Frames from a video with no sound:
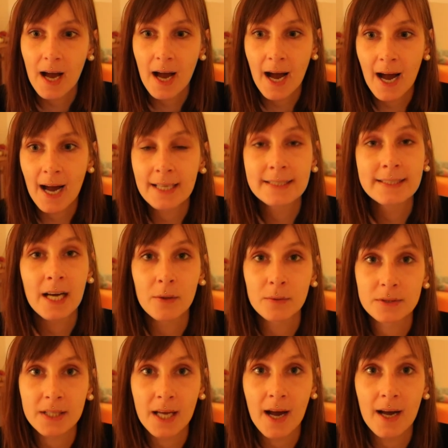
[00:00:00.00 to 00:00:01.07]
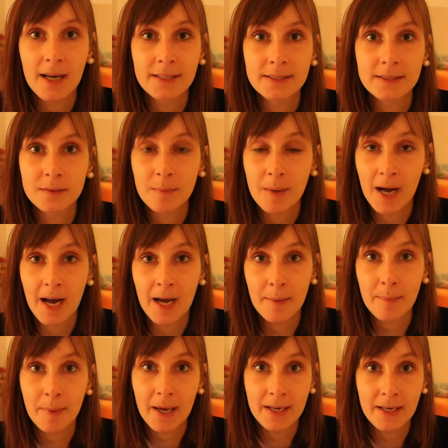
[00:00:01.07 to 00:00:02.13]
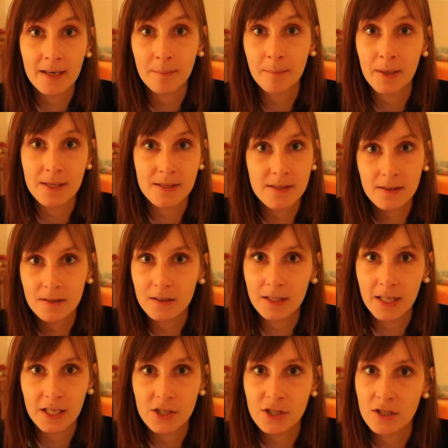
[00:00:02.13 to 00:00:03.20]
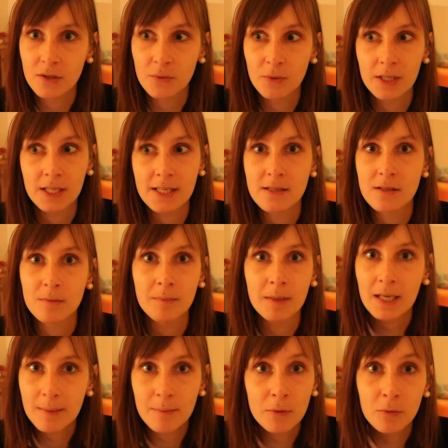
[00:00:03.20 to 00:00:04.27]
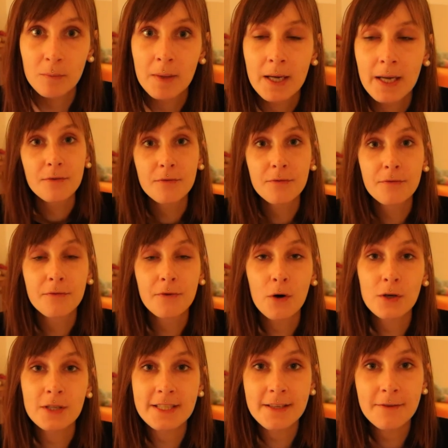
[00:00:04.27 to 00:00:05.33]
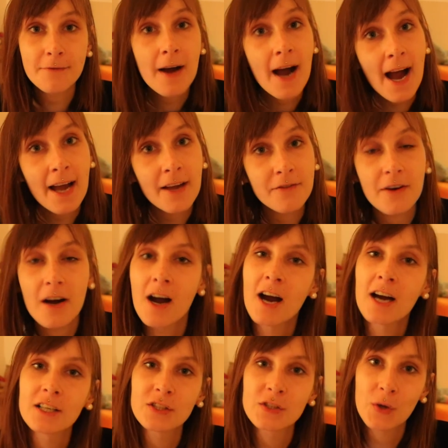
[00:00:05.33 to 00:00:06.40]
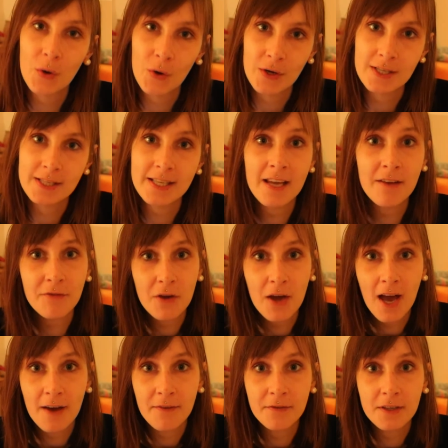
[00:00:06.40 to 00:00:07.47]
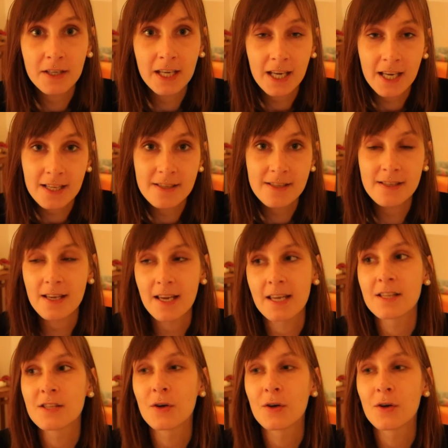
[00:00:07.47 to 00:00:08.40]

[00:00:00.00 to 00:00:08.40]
I downsized my pen and pencil collection really to minimum. 45 are toys. If you have kids, it's